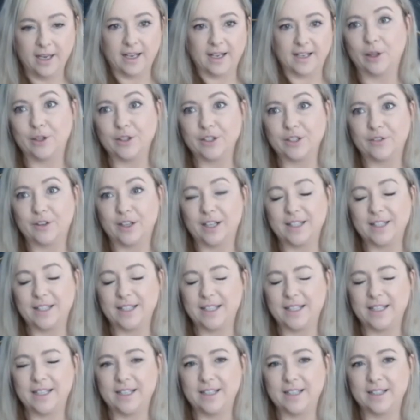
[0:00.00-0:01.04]
lots of
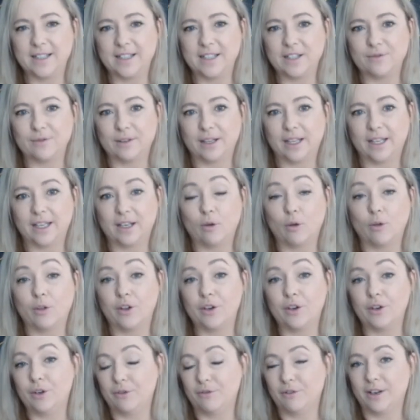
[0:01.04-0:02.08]
ideas, and it's really all
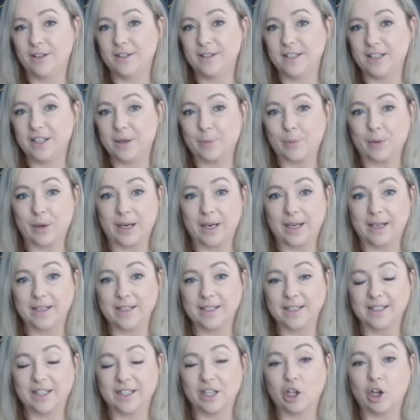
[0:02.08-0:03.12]
the neurons in your brain are
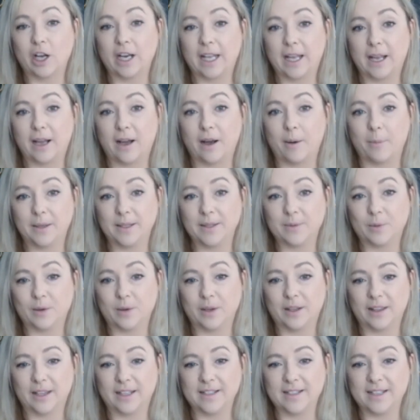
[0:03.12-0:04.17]
just lighting up is
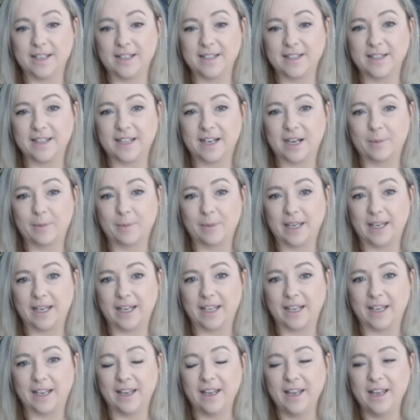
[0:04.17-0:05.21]
what the sense that I'm
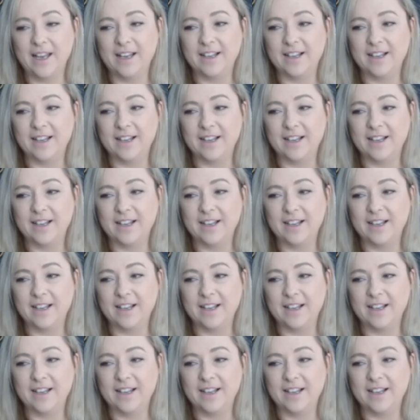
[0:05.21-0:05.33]
getting.